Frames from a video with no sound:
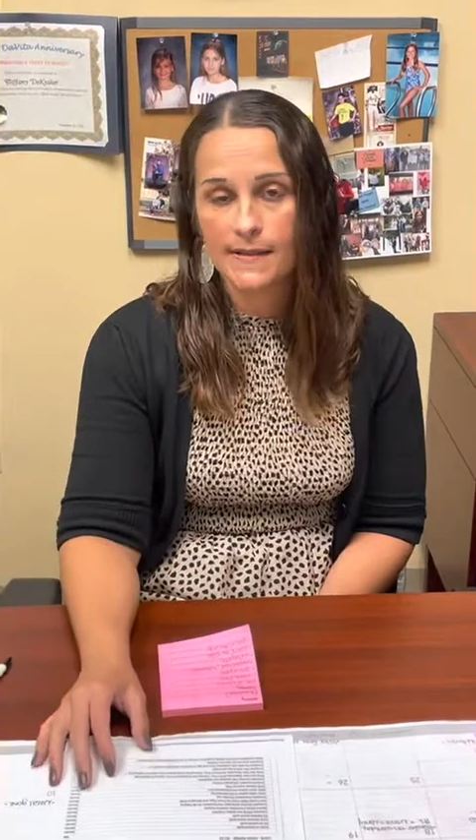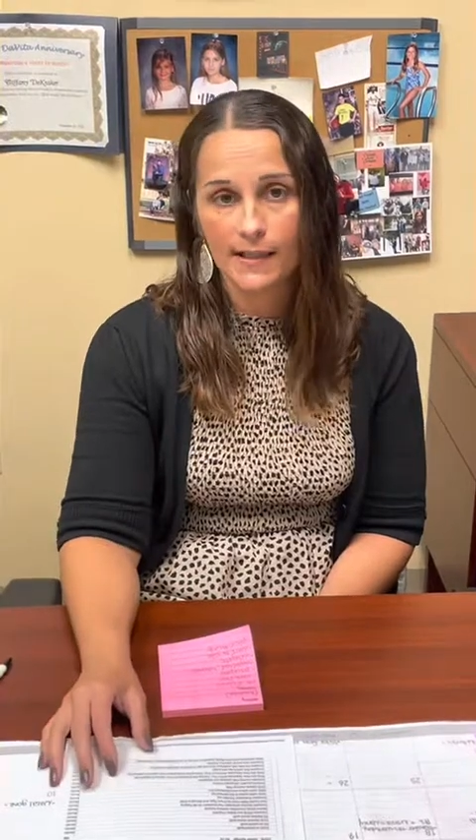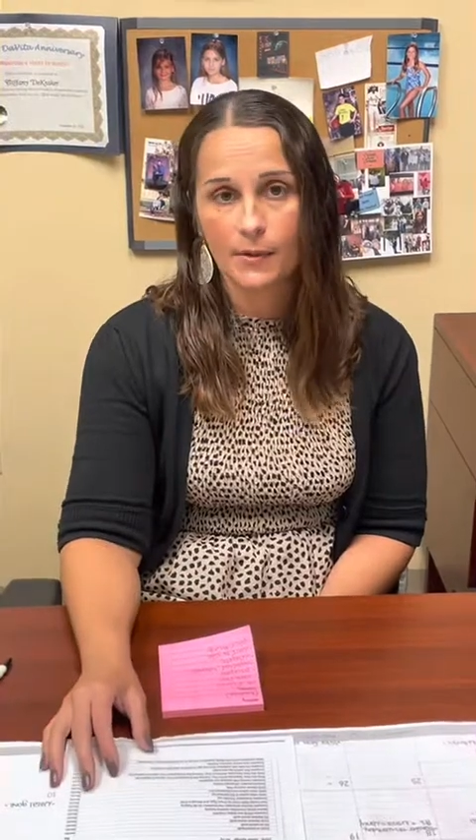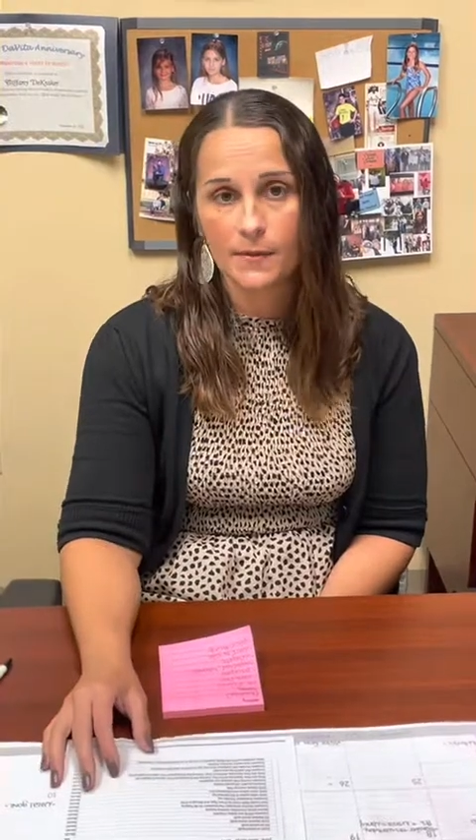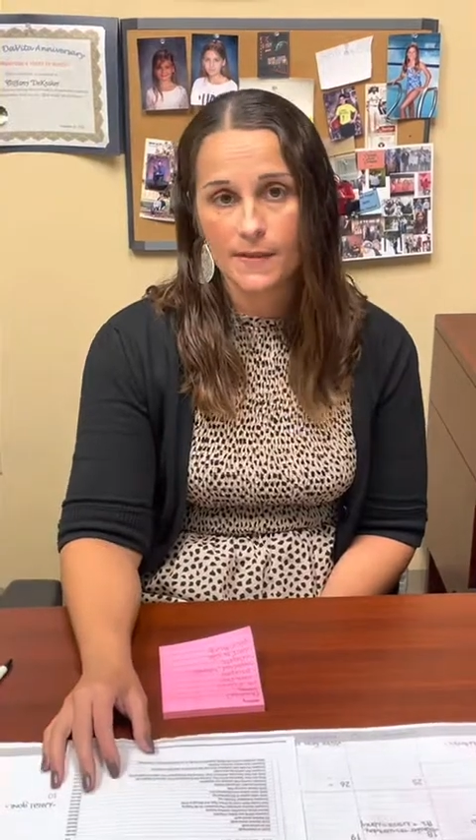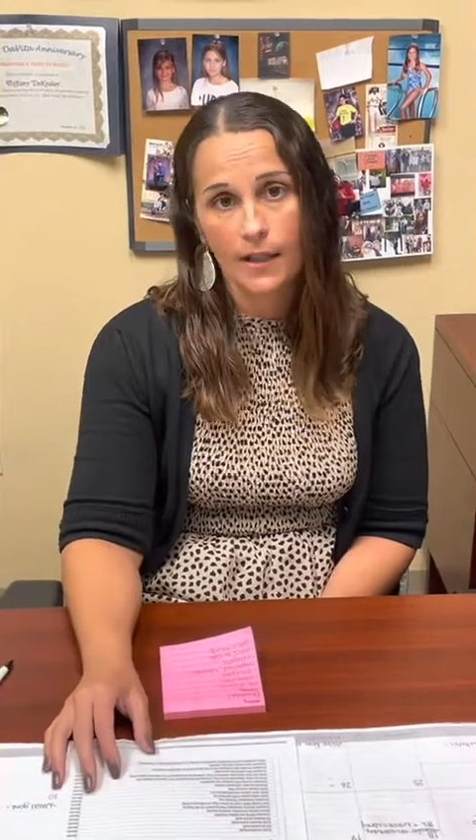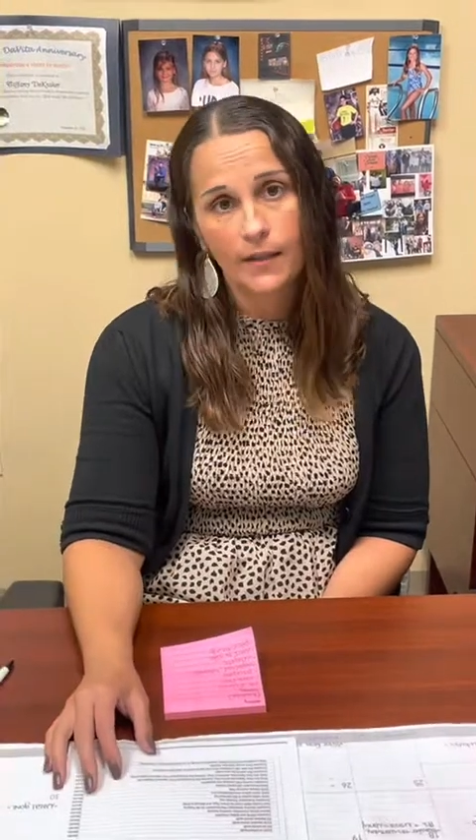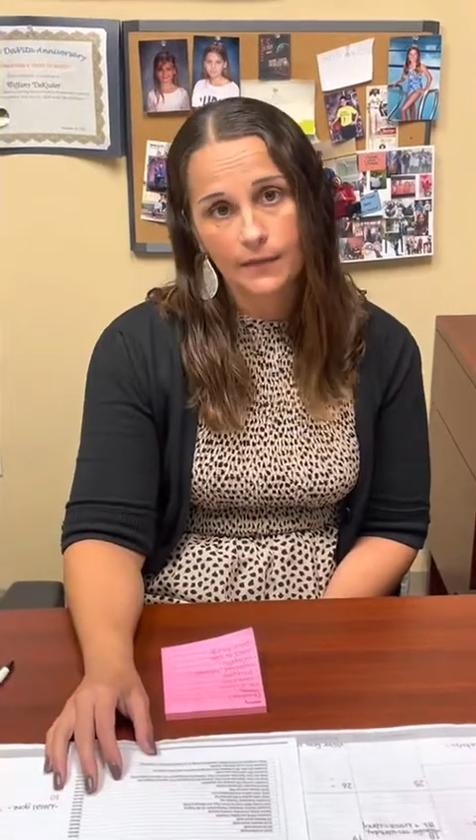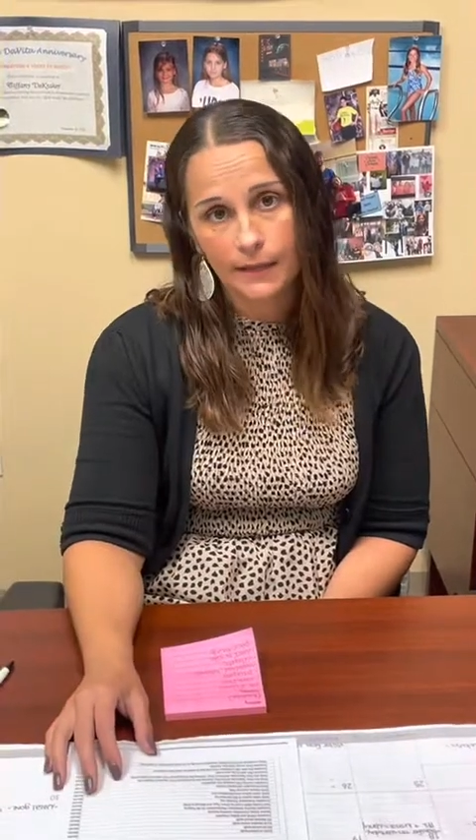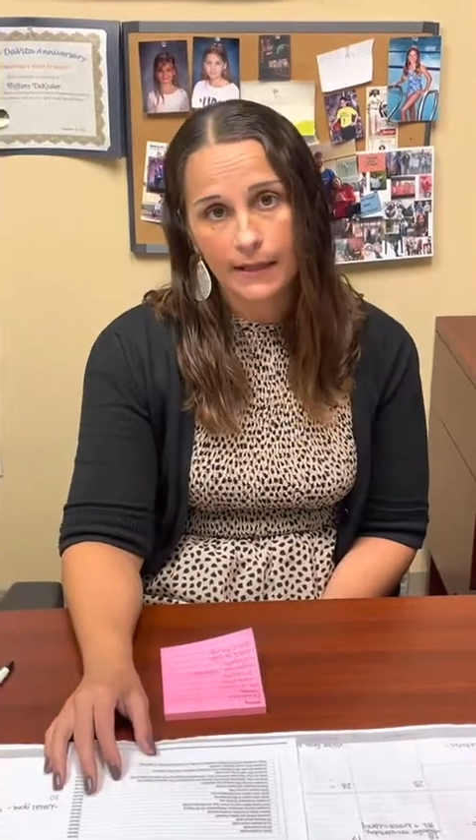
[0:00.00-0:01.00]
that I was
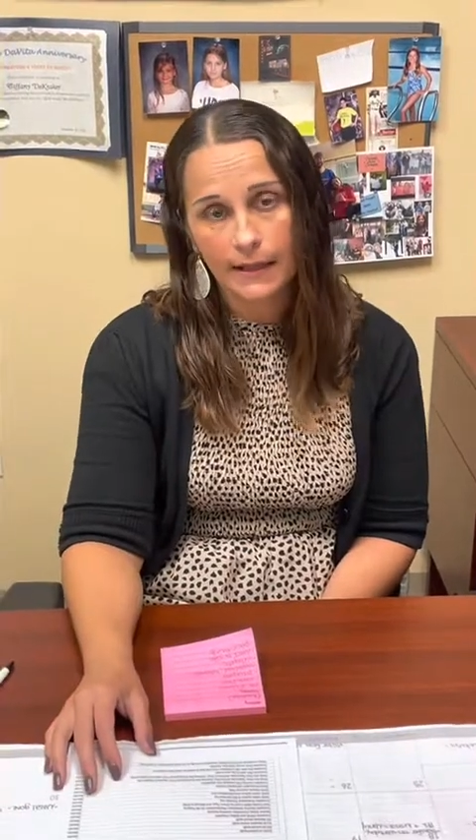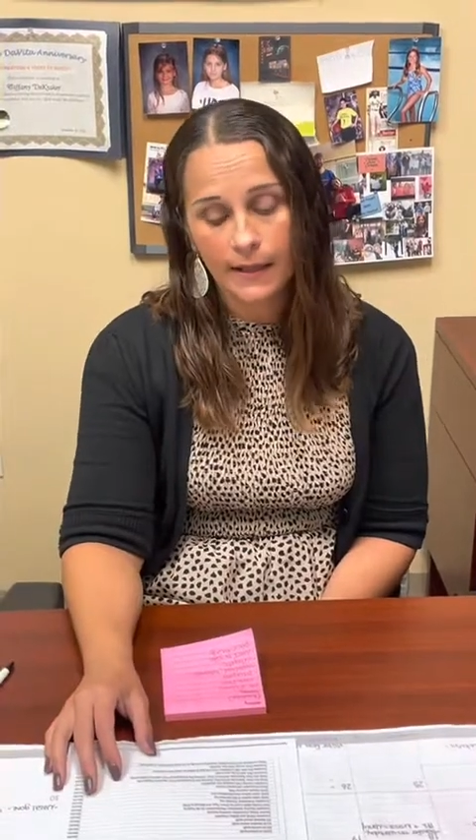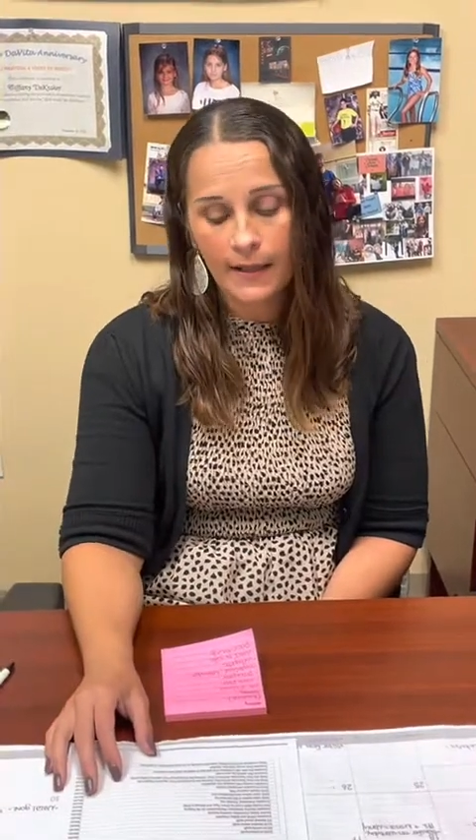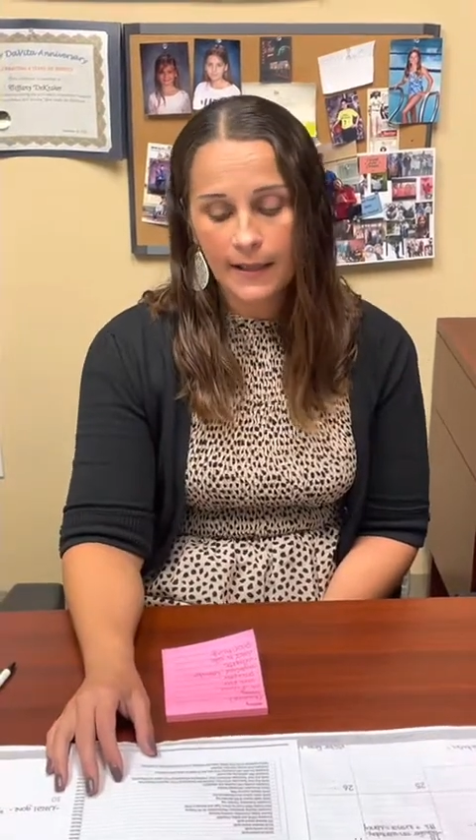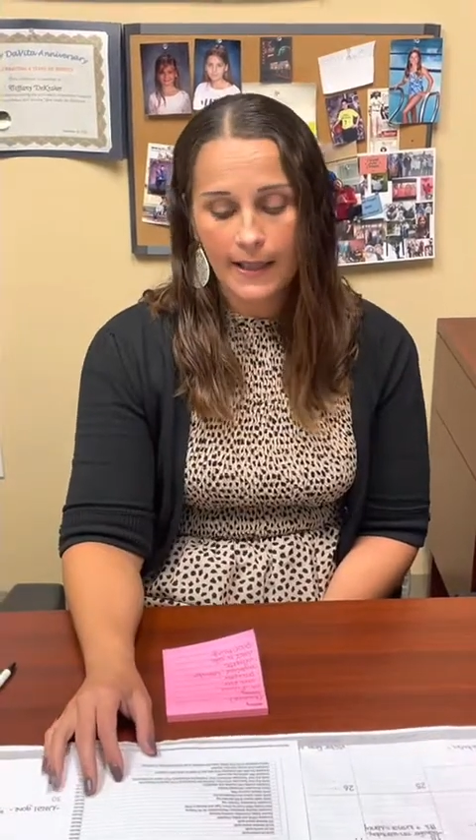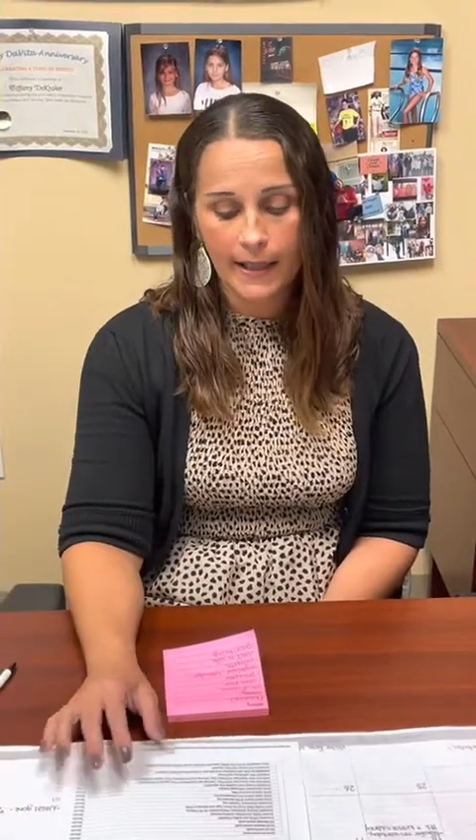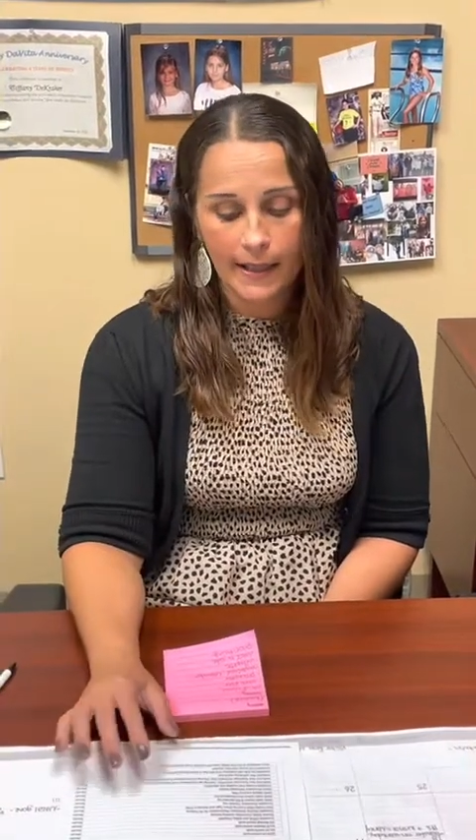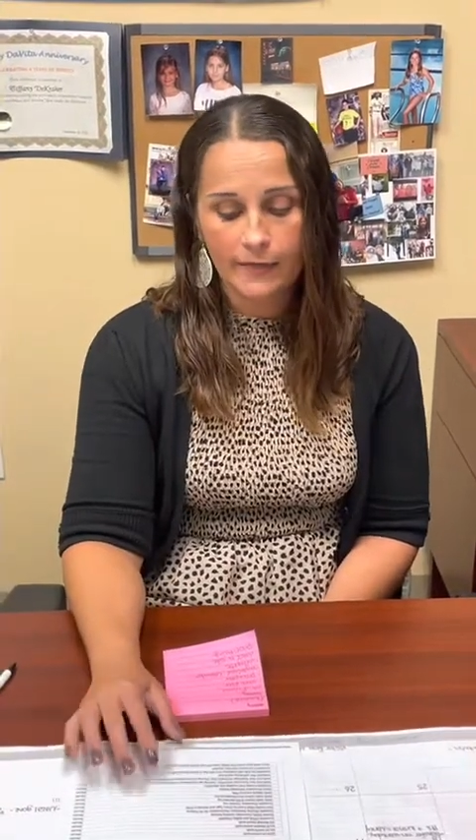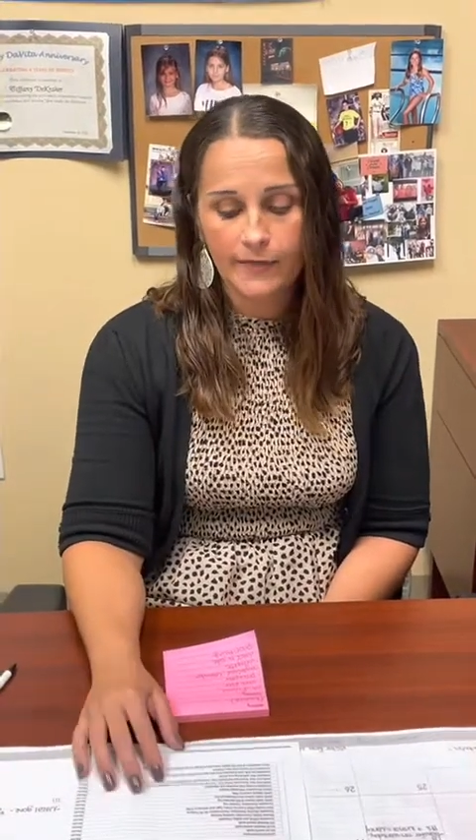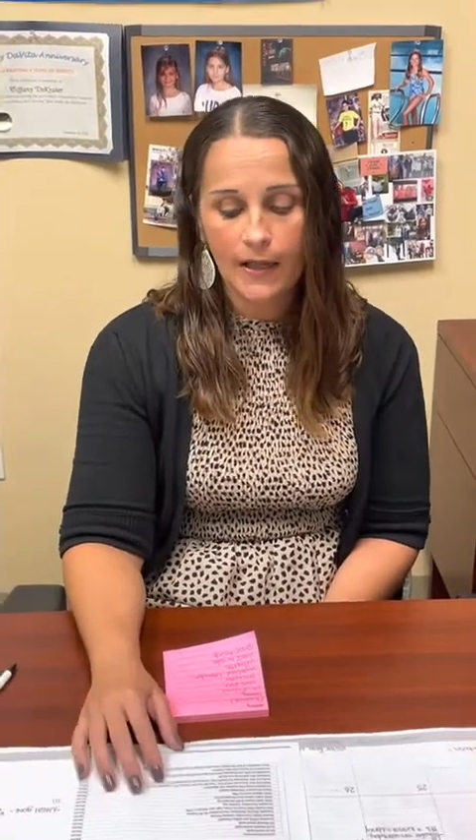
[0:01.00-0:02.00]
covering. And
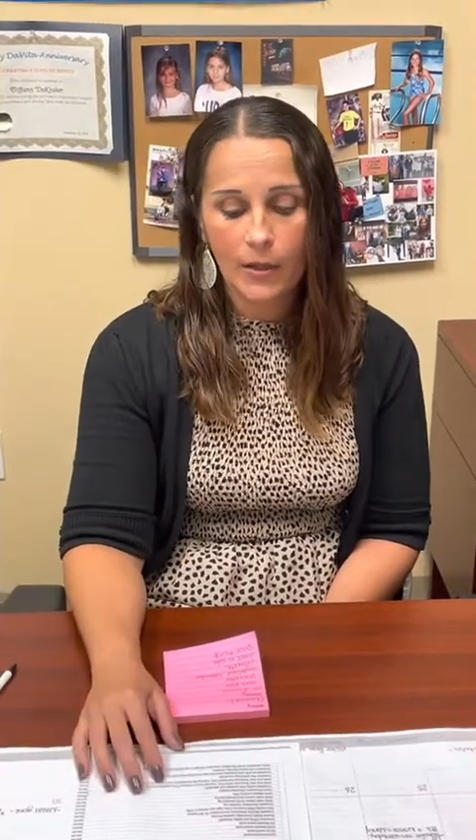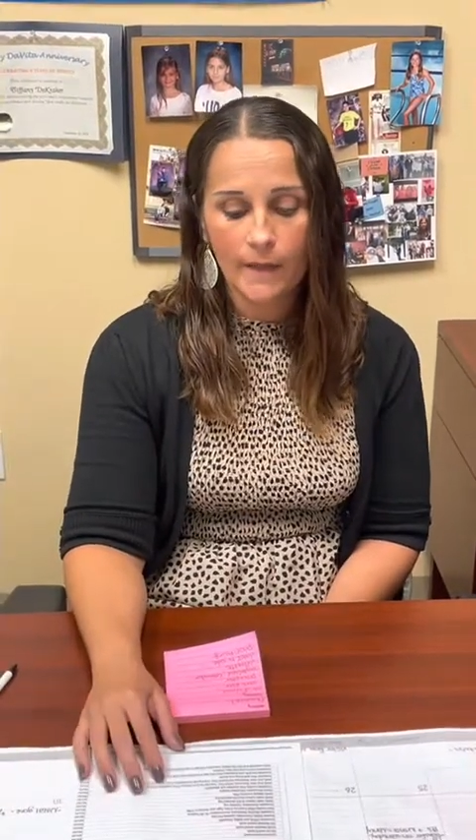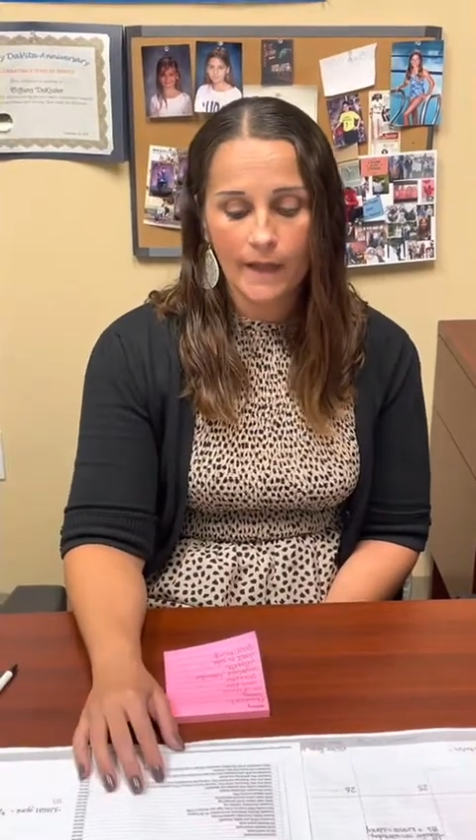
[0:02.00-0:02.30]
I've found